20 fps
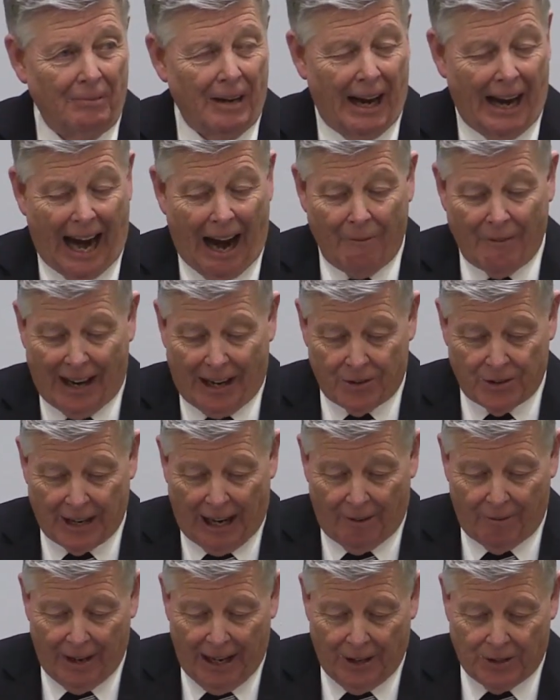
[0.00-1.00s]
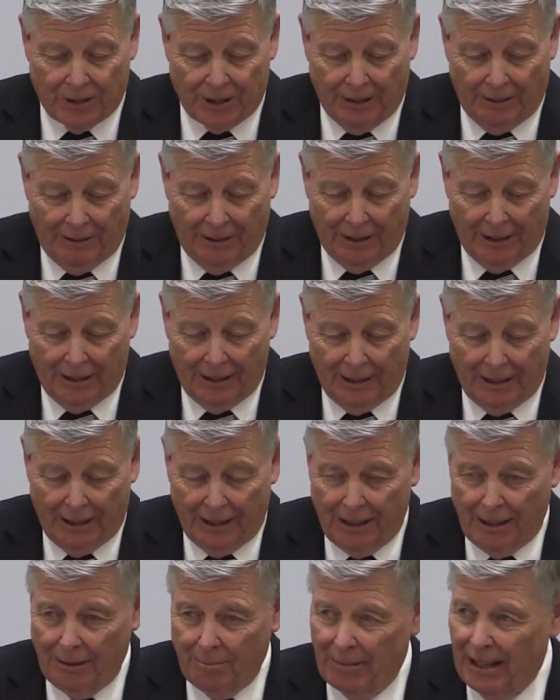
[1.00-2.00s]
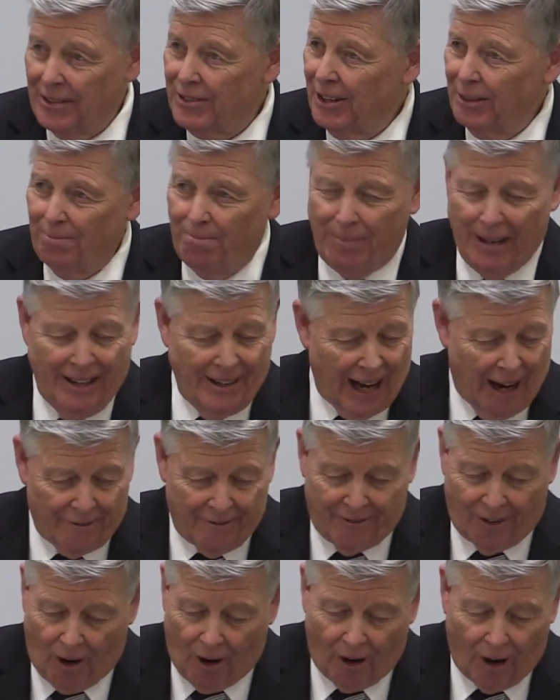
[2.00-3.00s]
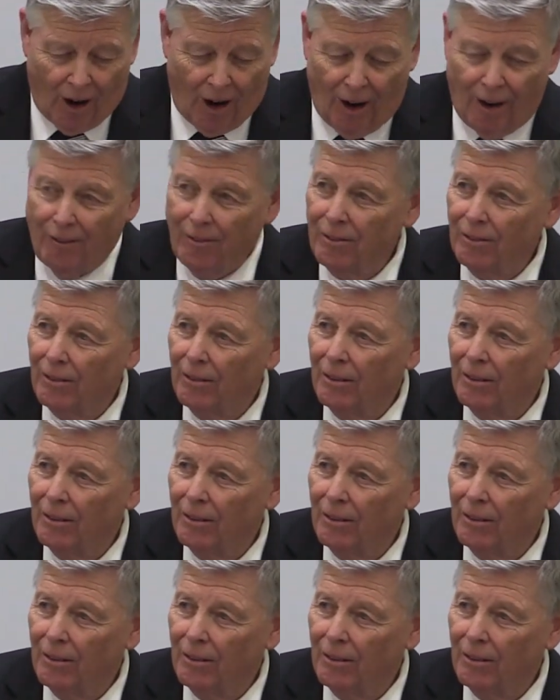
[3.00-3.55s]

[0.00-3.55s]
have that salvation. But he said, Be not far off.